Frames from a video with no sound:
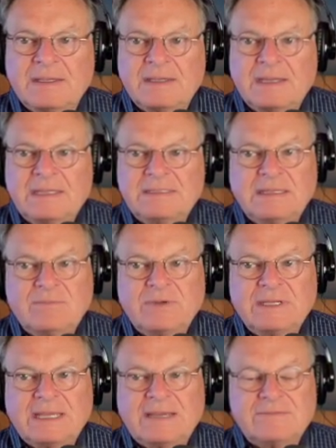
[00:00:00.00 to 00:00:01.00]
And then
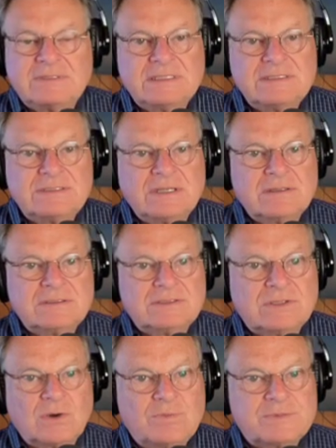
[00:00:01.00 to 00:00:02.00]
we have these young
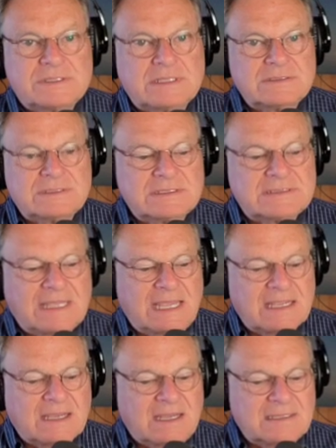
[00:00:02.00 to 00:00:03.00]
dopes that just
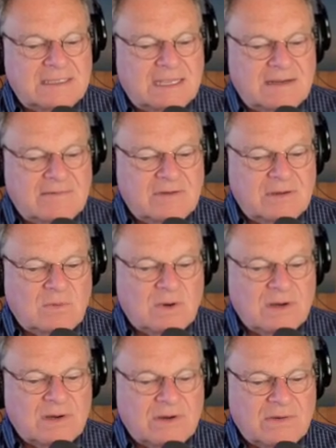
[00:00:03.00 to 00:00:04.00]
hang on to every
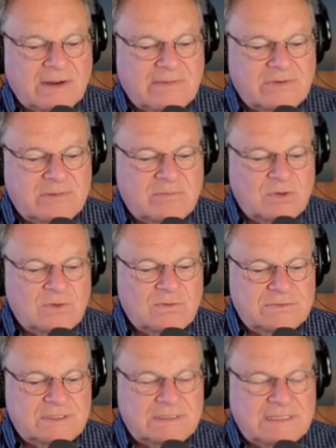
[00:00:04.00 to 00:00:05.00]
word or every
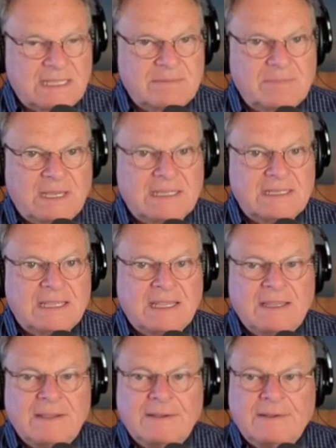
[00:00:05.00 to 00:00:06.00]
move that they make,
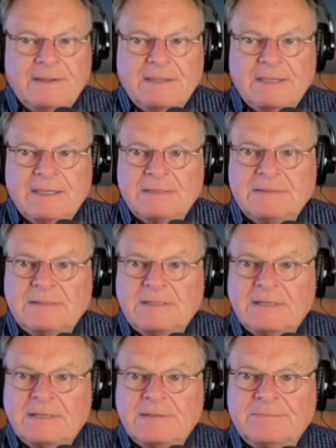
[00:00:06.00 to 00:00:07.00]

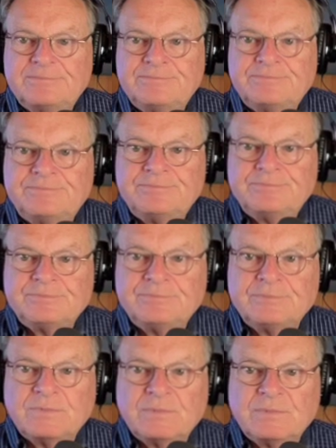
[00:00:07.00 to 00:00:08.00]
and
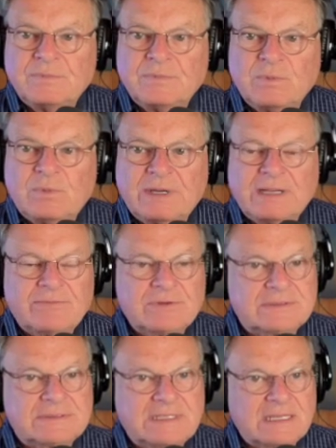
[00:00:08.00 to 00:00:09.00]

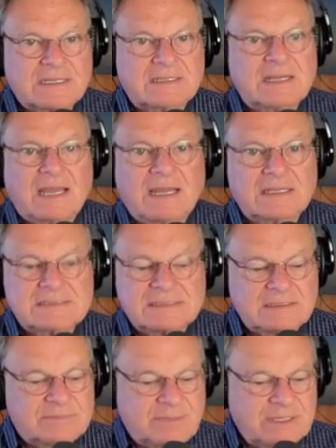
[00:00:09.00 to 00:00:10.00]
whatever TikToks
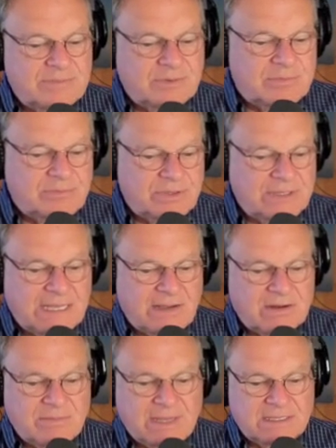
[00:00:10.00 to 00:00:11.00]
that people put
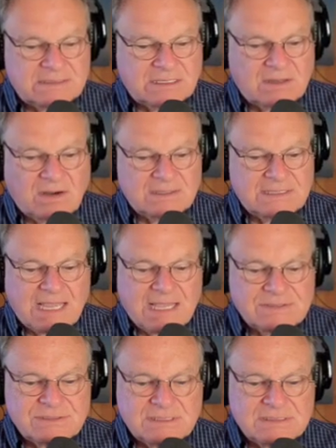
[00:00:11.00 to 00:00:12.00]
out about the
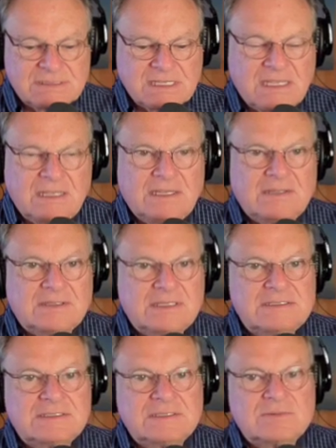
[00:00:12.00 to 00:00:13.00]
Kardashians.
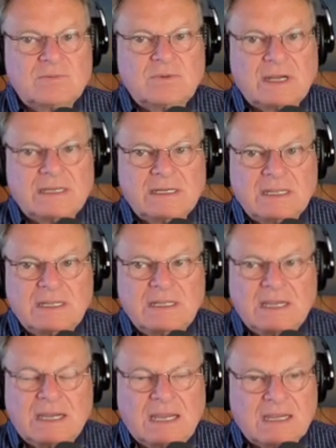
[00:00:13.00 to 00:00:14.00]
This is what
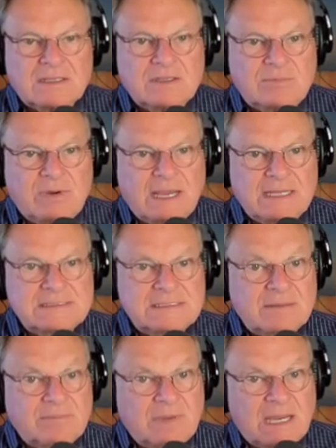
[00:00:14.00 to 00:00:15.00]
occupies
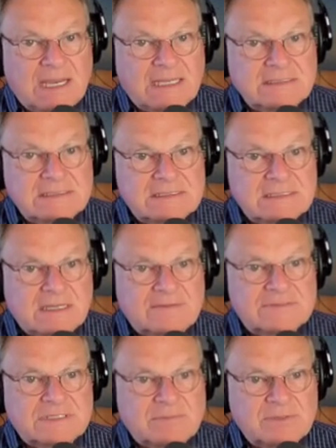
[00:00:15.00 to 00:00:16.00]
the minds
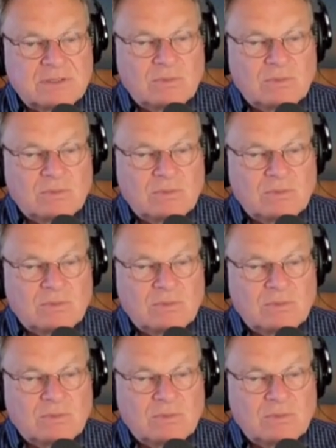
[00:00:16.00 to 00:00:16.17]
of some of the